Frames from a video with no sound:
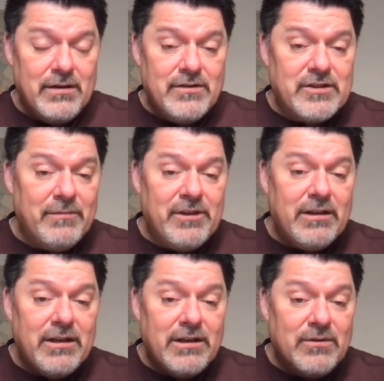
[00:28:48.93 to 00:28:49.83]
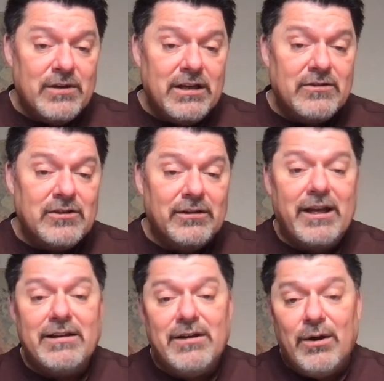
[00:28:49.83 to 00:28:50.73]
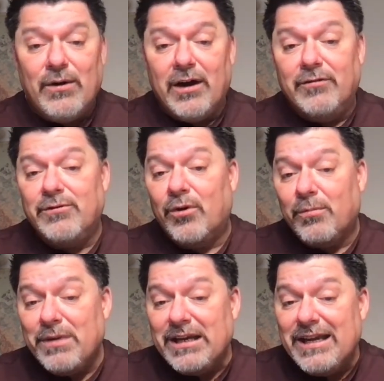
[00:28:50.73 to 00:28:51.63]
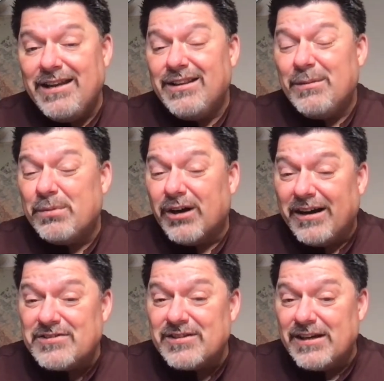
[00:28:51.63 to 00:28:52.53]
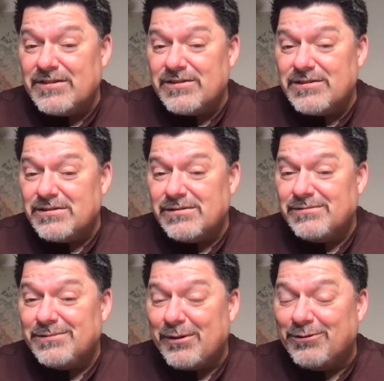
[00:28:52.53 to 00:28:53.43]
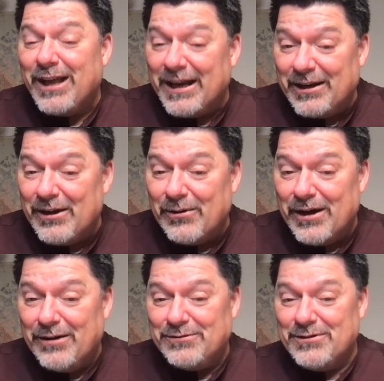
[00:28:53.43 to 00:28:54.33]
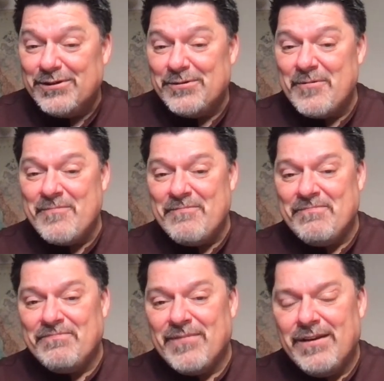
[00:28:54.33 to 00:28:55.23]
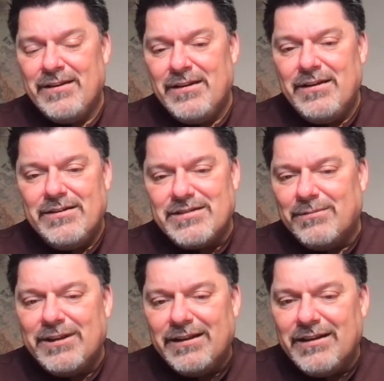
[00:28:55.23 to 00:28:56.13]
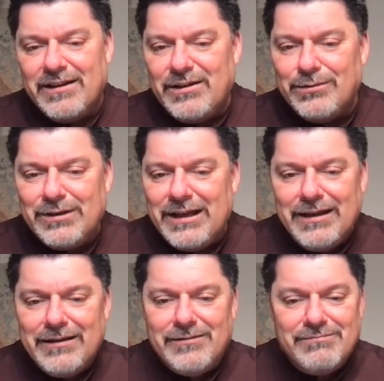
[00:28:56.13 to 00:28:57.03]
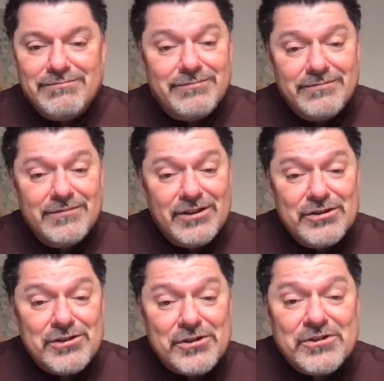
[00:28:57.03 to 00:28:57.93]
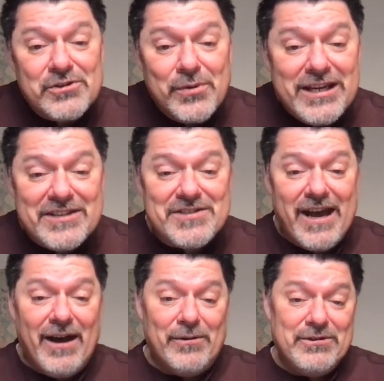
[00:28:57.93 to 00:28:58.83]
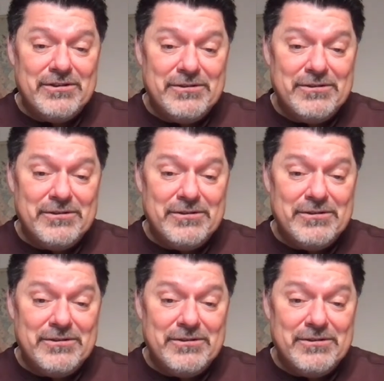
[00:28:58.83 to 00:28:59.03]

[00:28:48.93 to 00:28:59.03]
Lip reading: something that you need to let go of or begin the process of letting go of, something that you need to squeeze out